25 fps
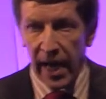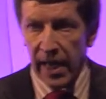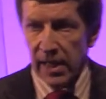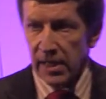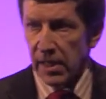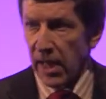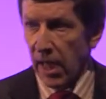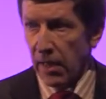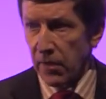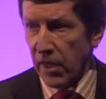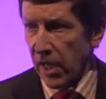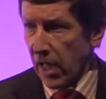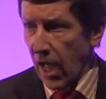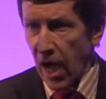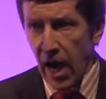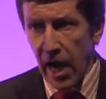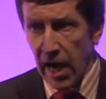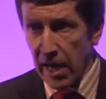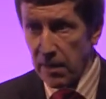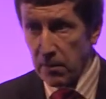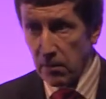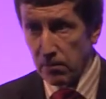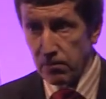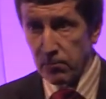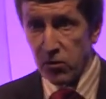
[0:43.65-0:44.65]
Now,
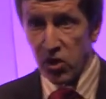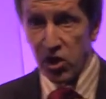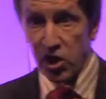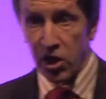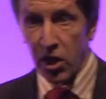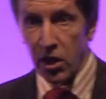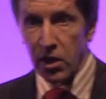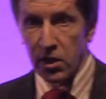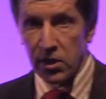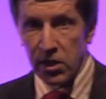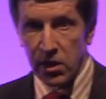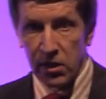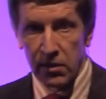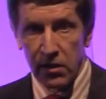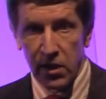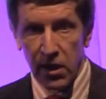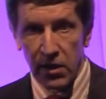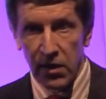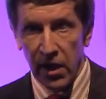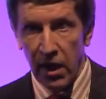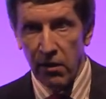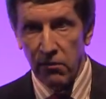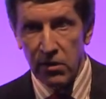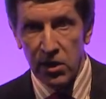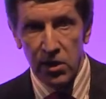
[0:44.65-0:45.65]
I am certain
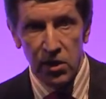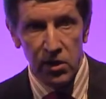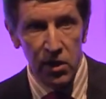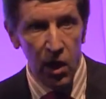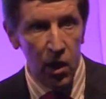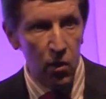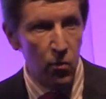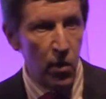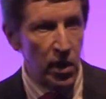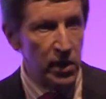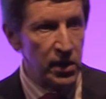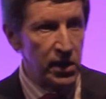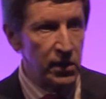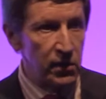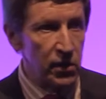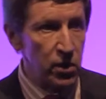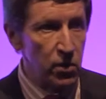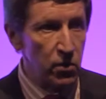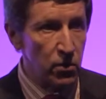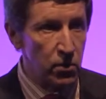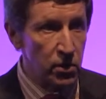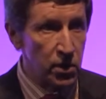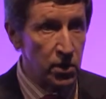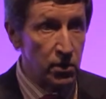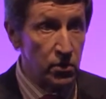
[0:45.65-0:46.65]
that there is no one in the
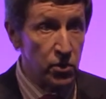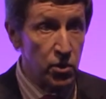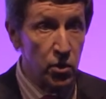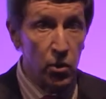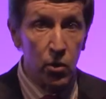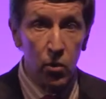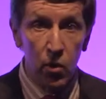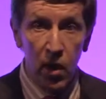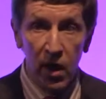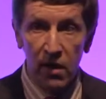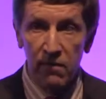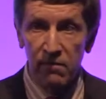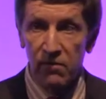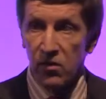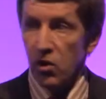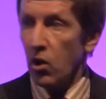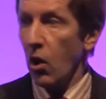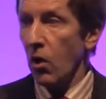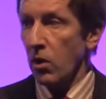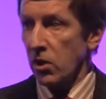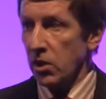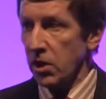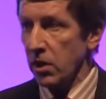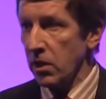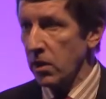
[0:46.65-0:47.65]
audience who have
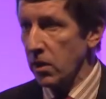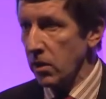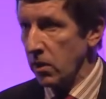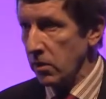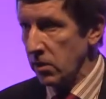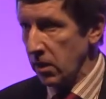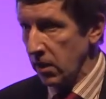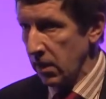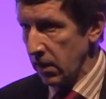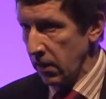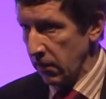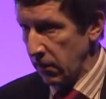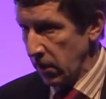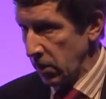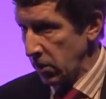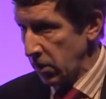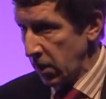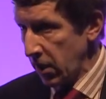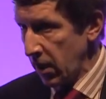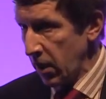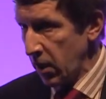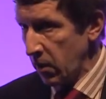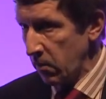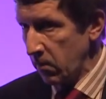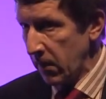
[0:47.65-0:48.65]
not heard the
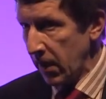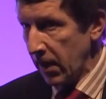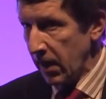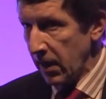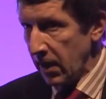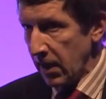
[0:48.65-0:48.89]
term